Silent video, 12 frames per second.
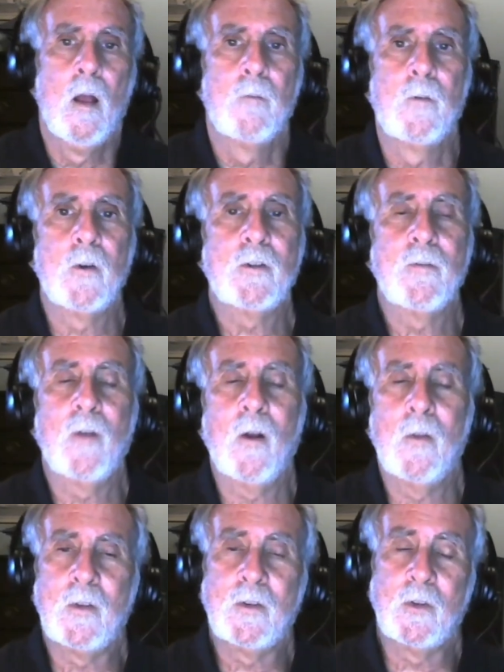First of
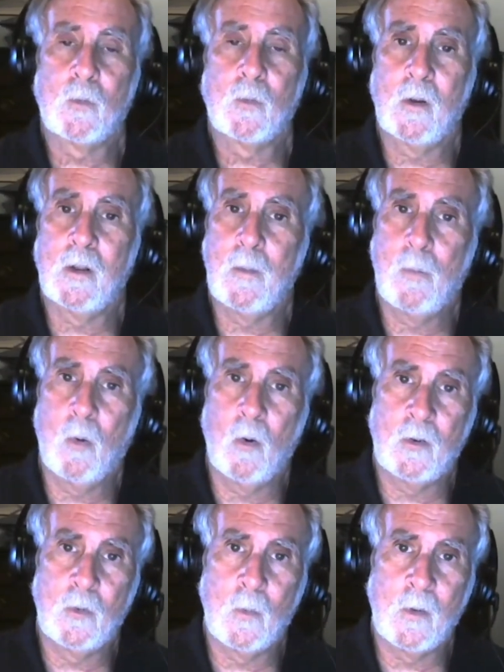all, this is really
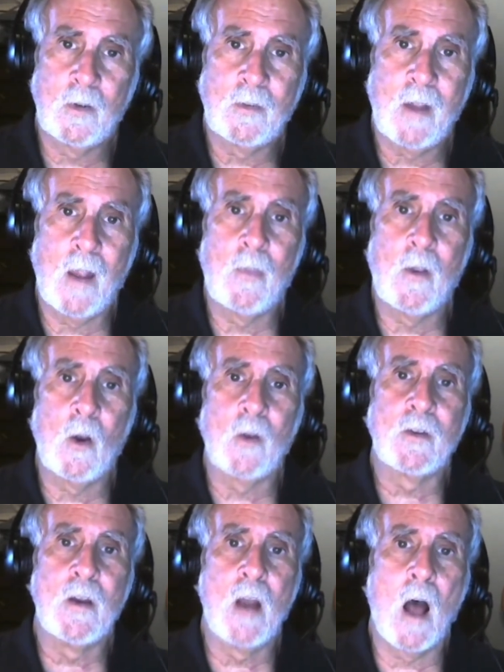important to understand. There
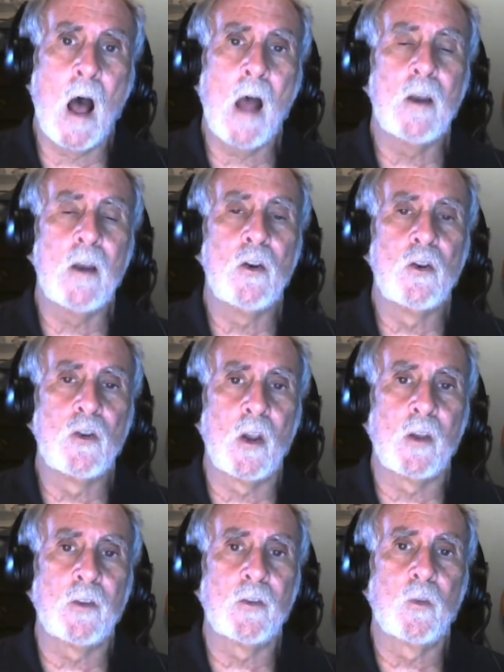is not
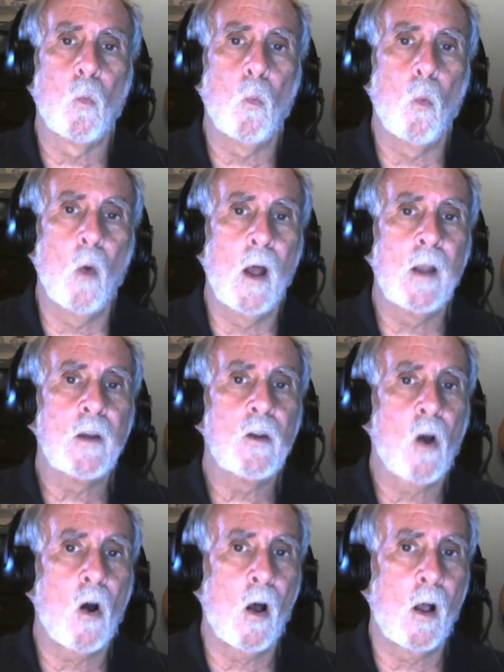just one
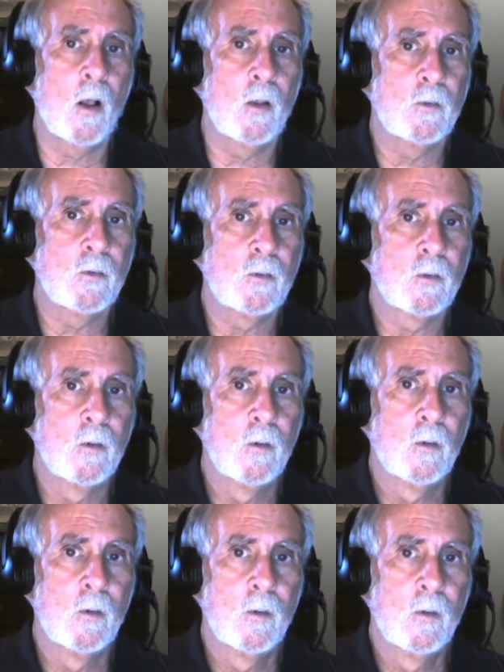cause
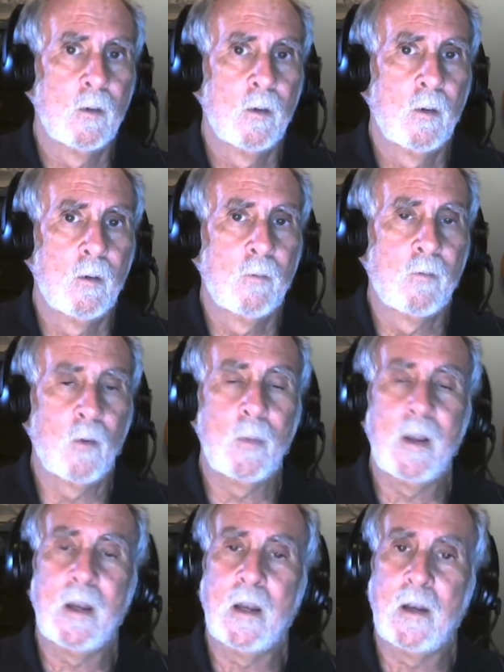for
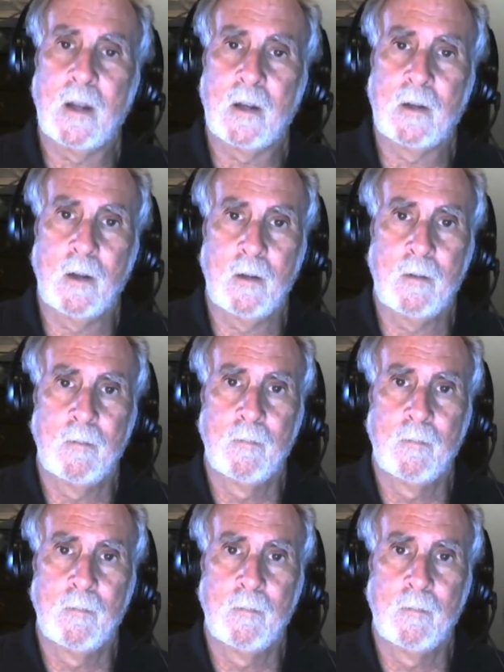being addicted.